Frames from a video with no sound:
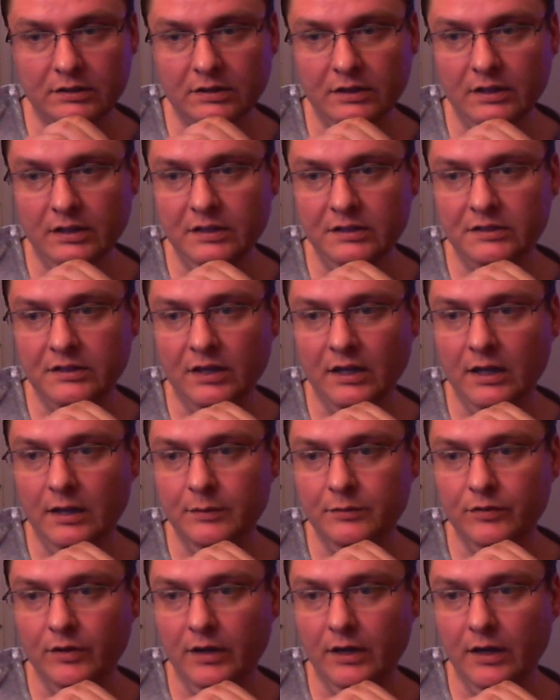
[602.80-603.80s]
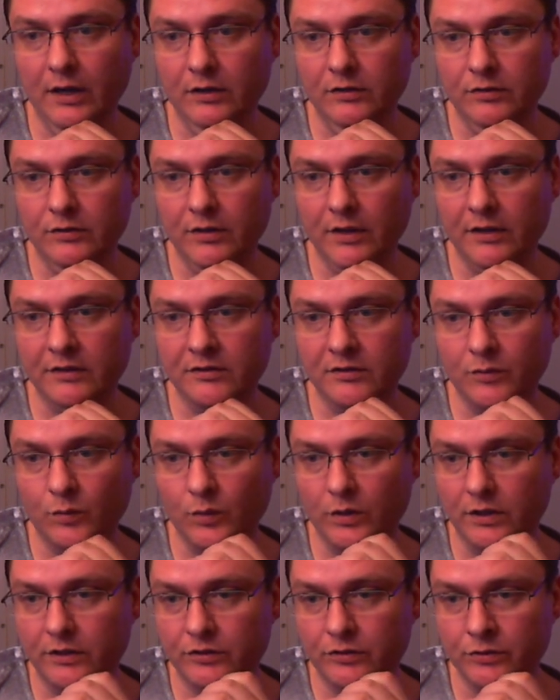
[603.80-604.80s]
in these times right now, two thousand
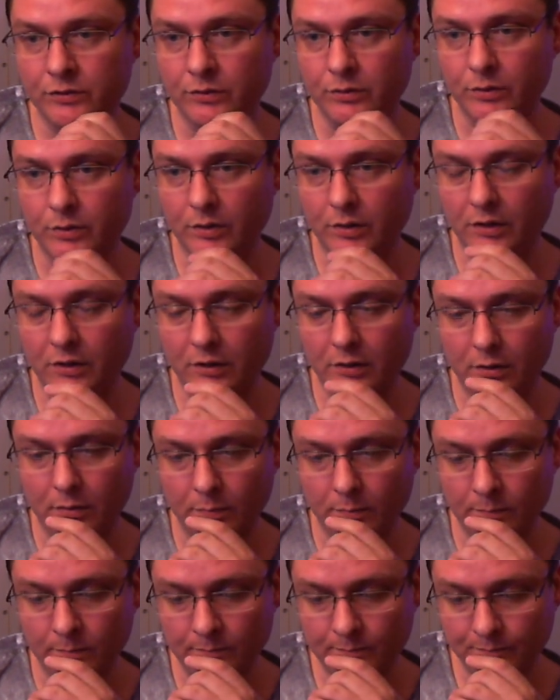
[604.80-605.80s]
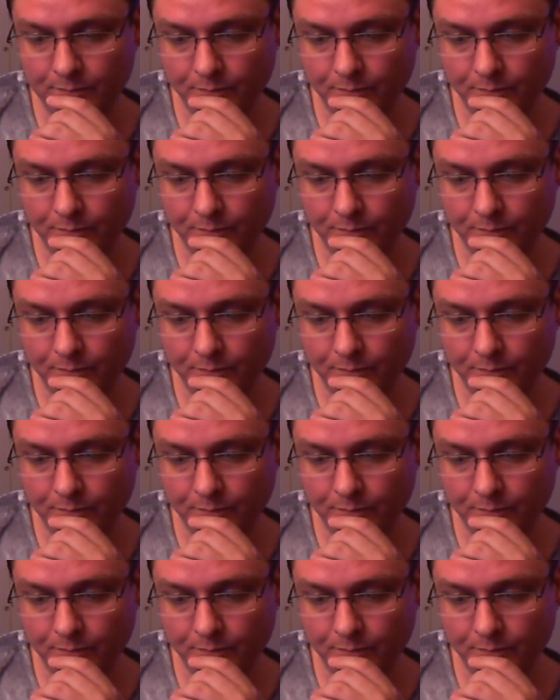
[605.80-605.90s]
twenty-two, um,